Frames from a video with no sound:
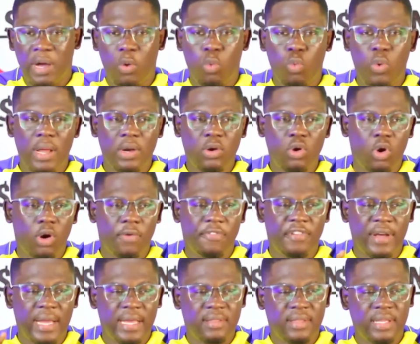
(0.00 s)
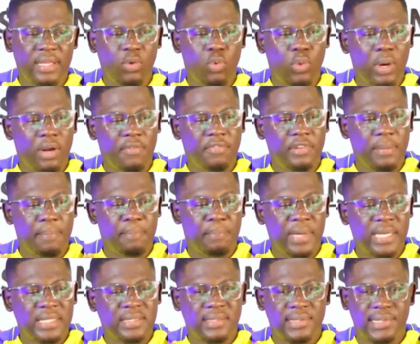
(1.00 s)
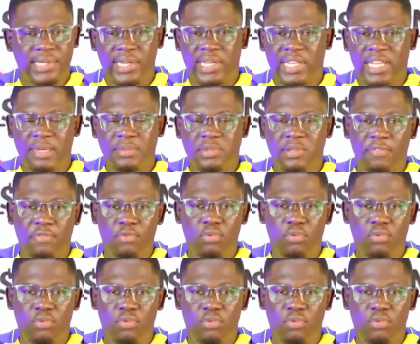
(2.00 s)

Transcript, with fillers: I think one of the best three games of